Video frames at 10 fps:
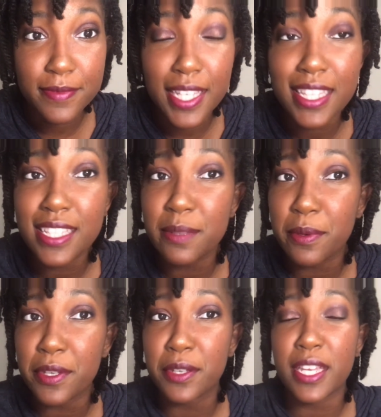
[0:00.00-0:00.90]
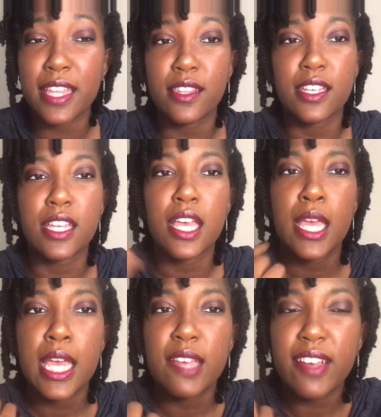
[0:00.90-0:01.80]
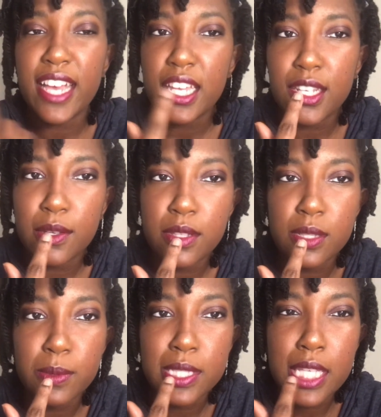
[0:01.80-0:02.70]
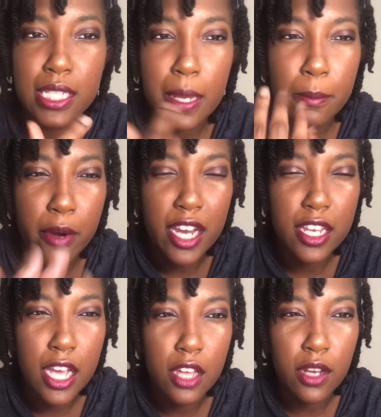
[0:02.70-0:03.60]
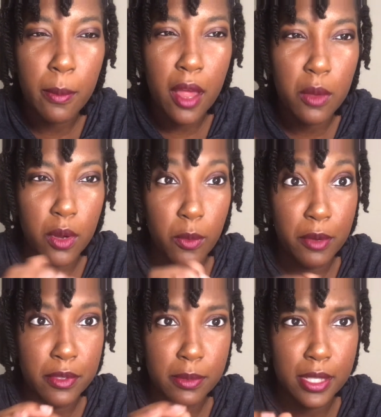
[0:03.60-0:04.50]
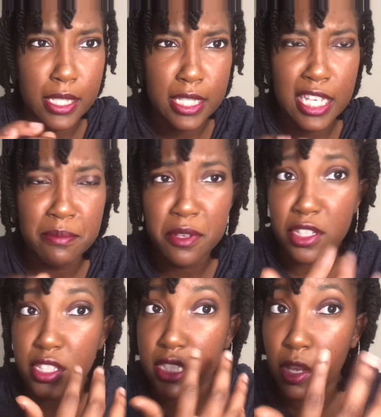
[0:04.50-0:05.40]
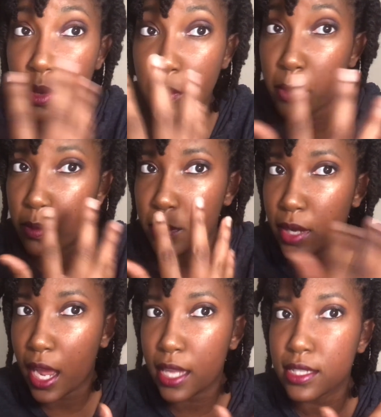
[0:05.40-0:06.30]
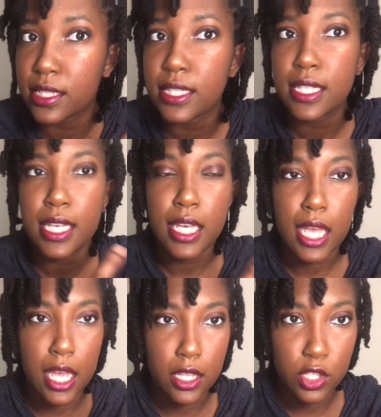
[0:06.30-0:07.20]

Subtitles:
I think it's a pretty okay look. If I had known this was such a bright color, I probably would have went with something deeper just so it would not kind of